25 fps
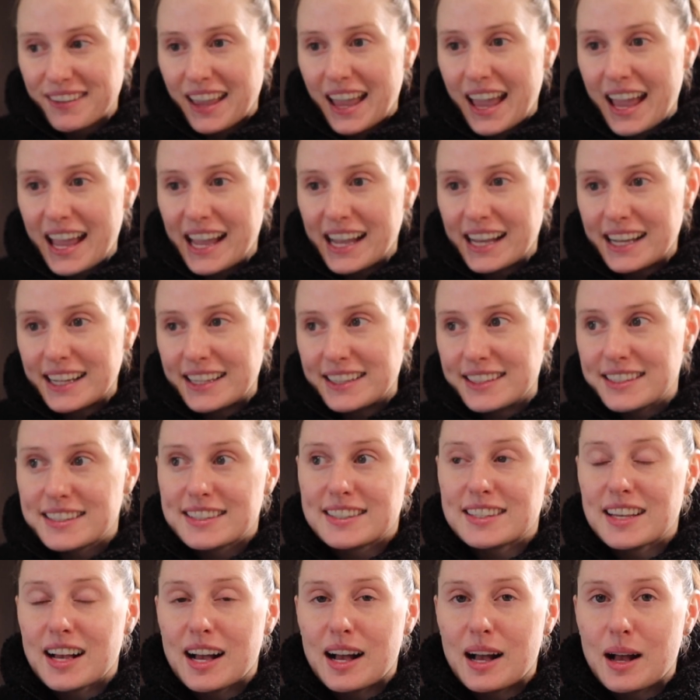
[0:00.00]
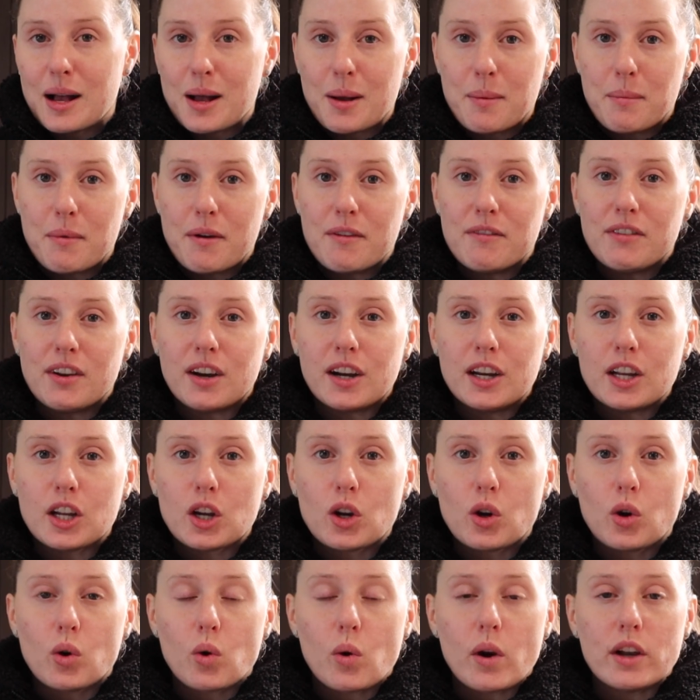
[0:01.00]
And some very
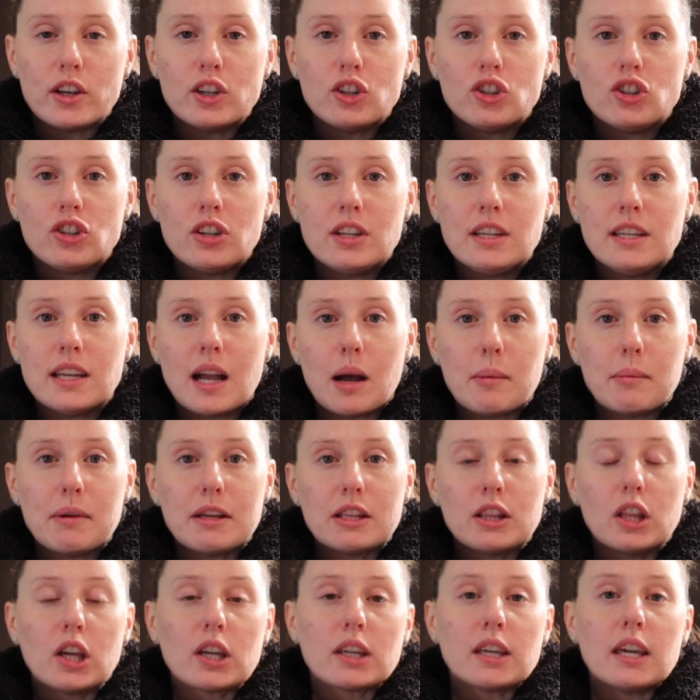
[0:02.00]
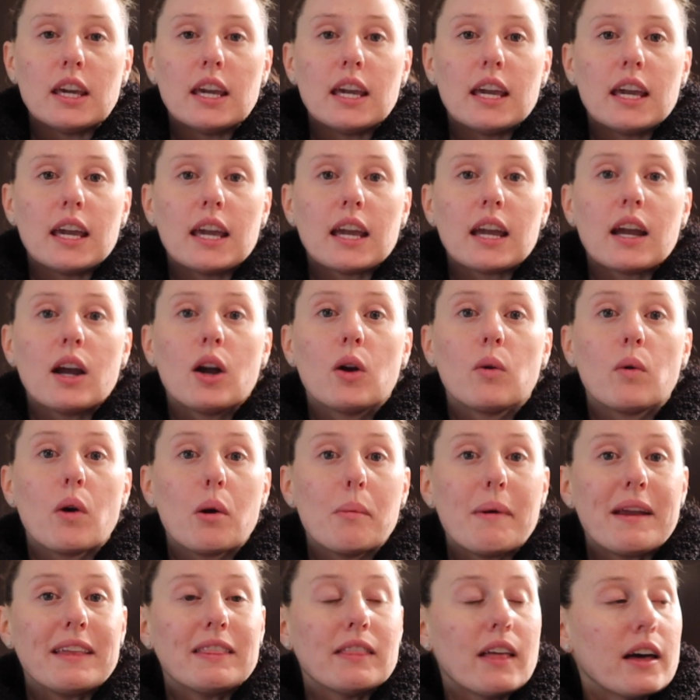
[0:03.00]
crunchy, yummy looking
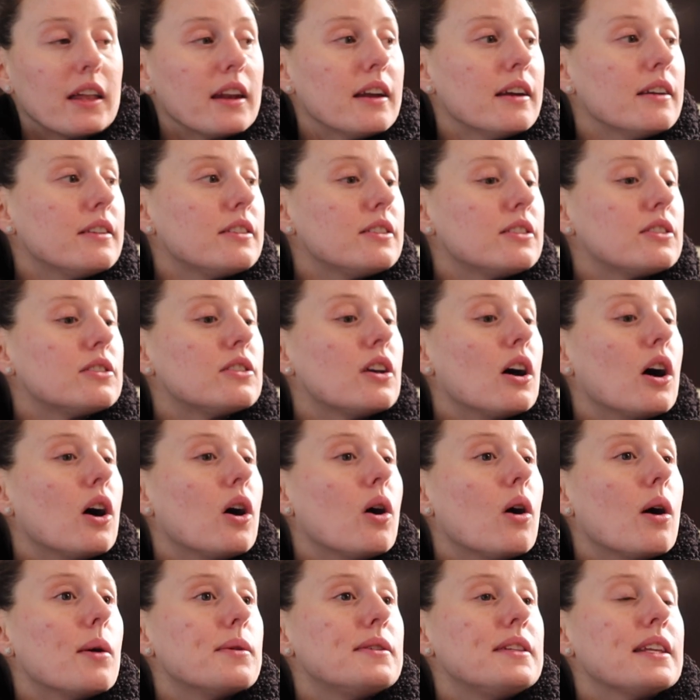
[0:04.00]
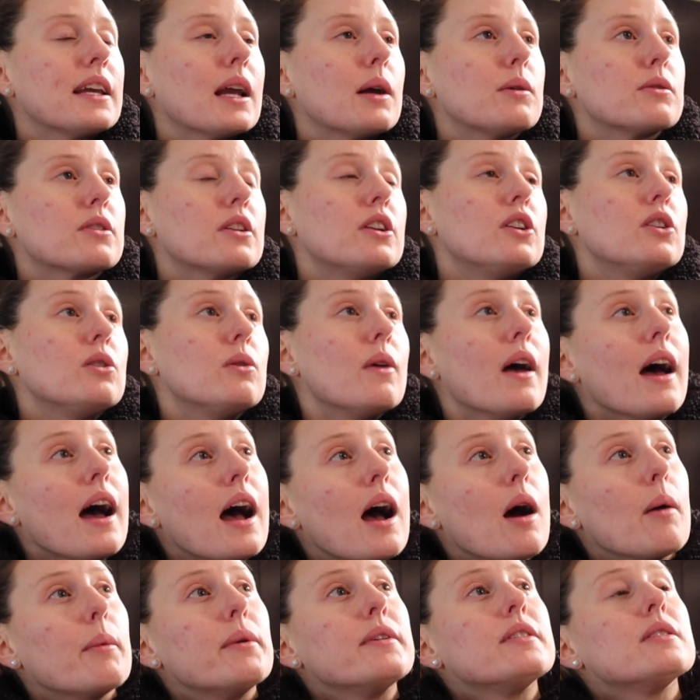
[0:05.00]
romaine lettuce. So I was thinking I was gonna do
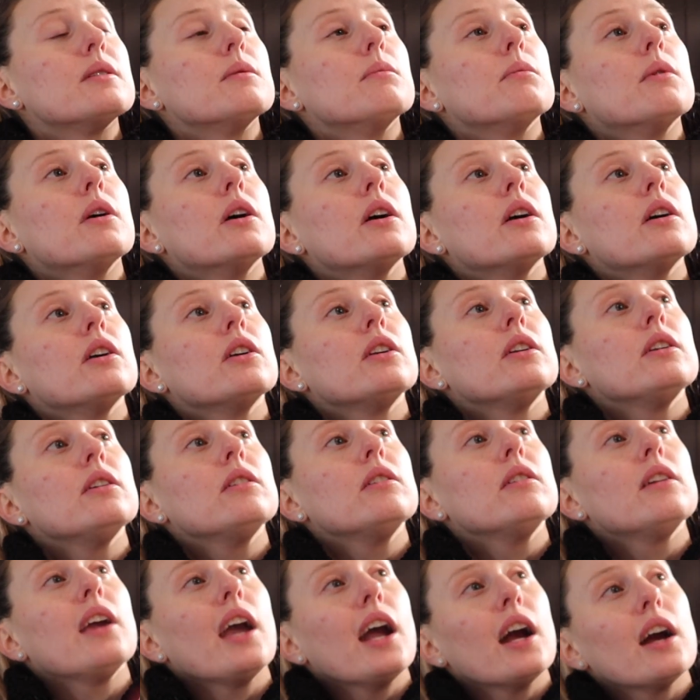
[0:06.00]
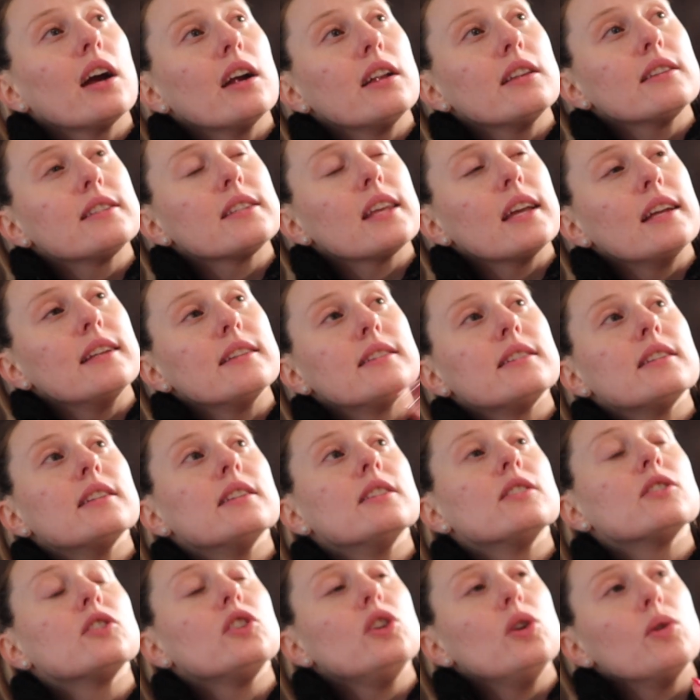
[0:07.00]
that with some carrot
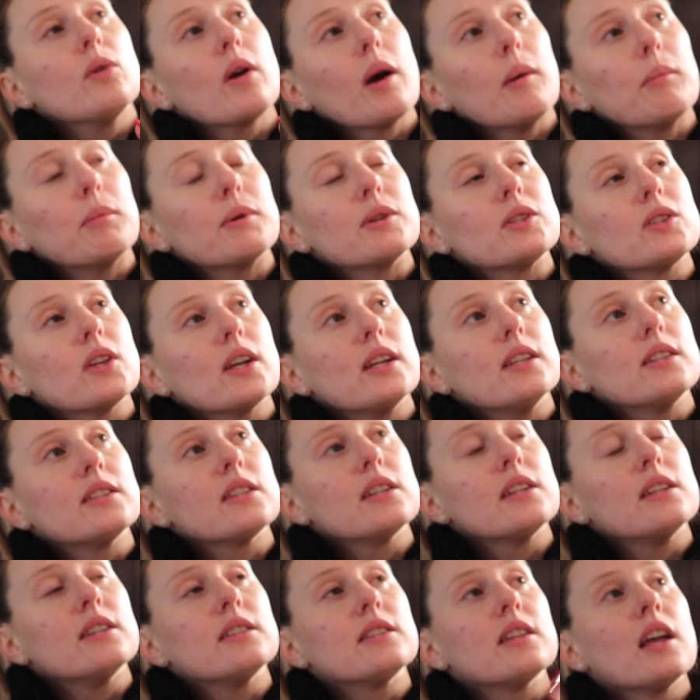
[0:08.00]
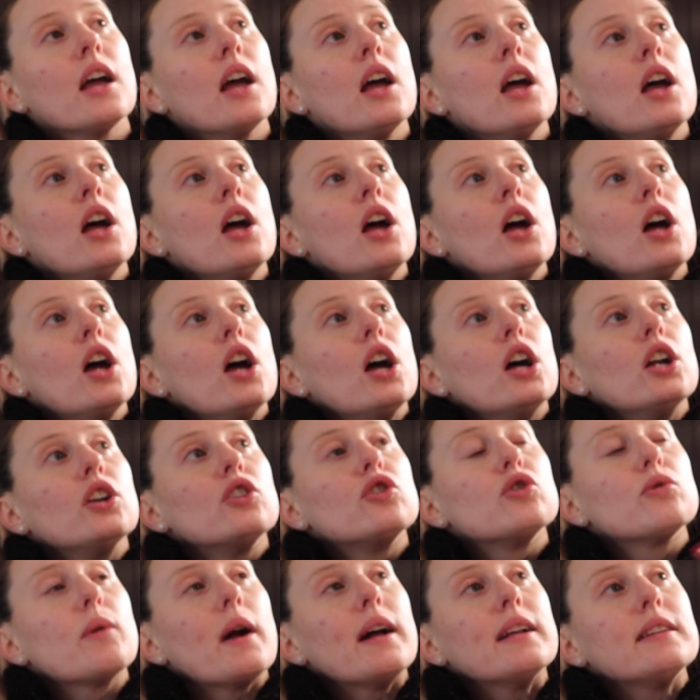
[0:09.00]
slices, cucumber slices,
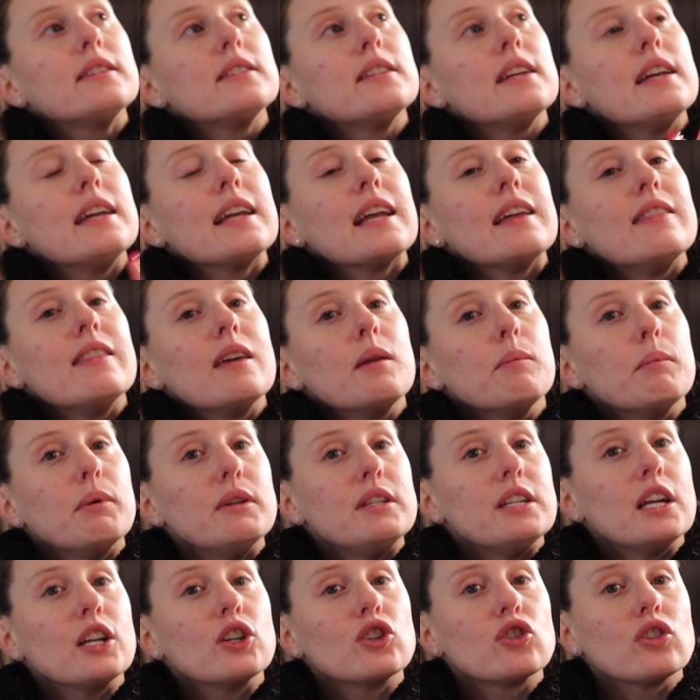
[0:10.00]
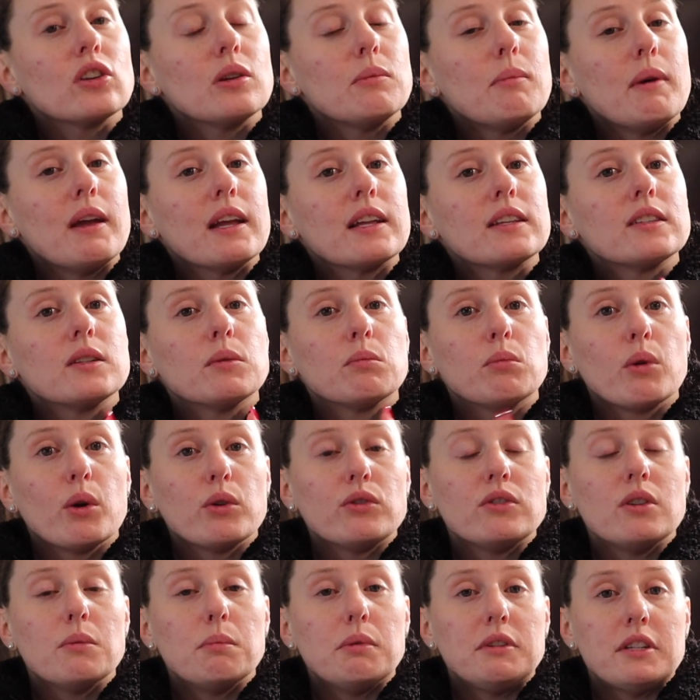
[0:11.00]
dressing, and then potentially make some
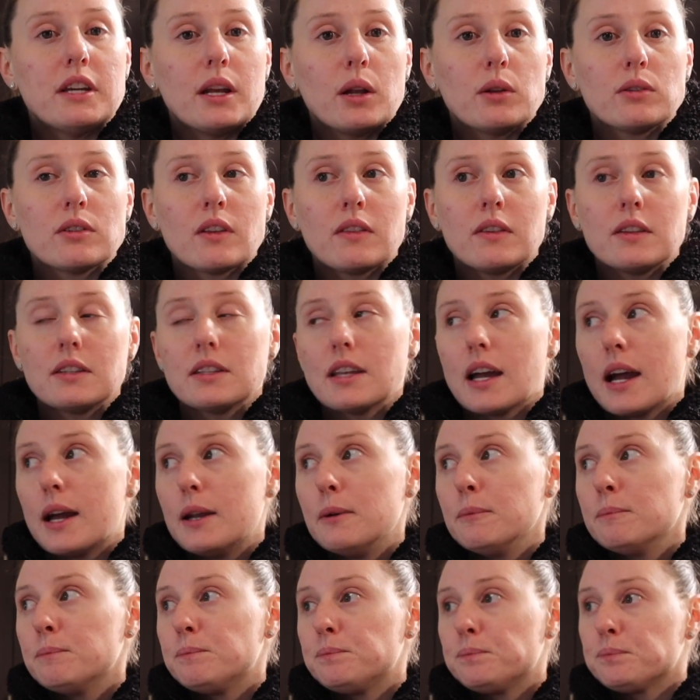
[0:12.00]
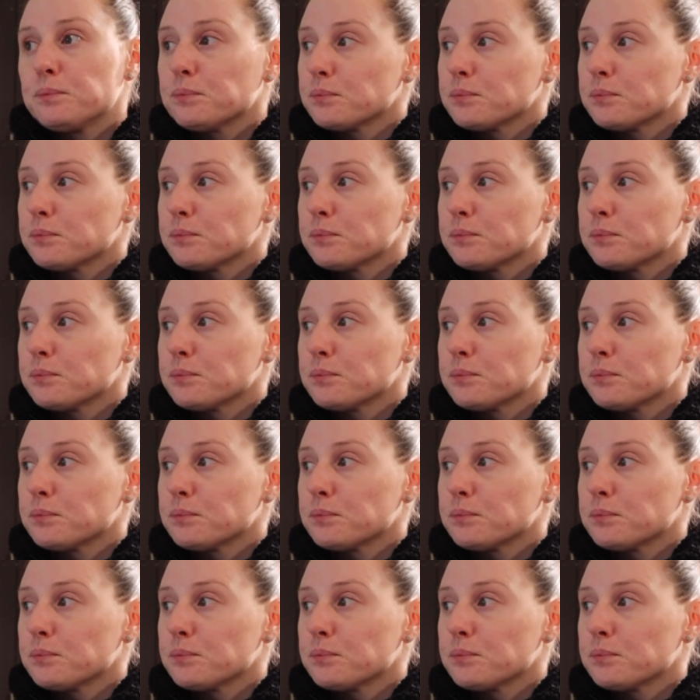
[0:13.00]
roasted potatoes on the side.